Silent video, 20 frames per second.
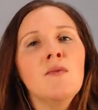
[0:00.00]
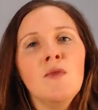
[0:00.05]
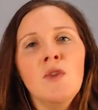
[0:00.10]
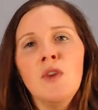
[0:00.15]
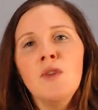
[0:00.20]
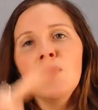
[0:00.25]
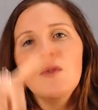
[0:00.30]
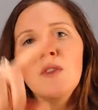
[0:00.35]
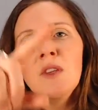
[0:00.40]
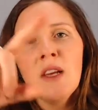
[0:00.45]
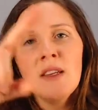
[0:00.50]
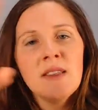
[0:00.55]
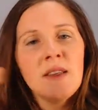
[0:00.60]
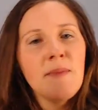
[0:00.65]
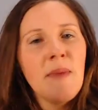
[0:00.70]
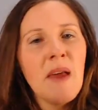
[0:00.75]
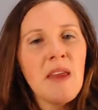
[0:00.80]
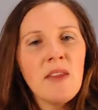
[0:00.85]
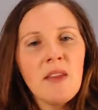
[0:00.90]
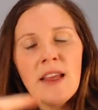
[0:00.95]
does the
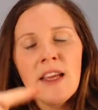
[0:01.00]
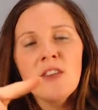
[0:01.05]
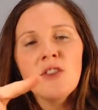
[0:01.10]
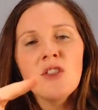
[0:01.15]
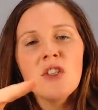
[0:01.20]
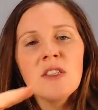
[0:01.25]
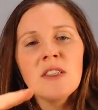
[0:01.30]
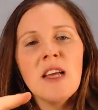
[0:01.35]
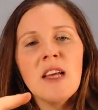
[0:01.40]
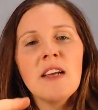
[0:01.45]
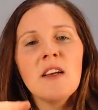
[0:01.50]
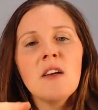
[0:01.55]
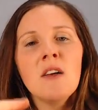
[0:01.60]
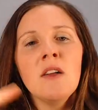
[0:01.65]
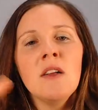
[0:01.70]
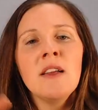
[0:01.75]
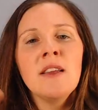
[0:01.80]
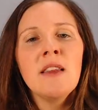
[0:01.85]
methylation cycle,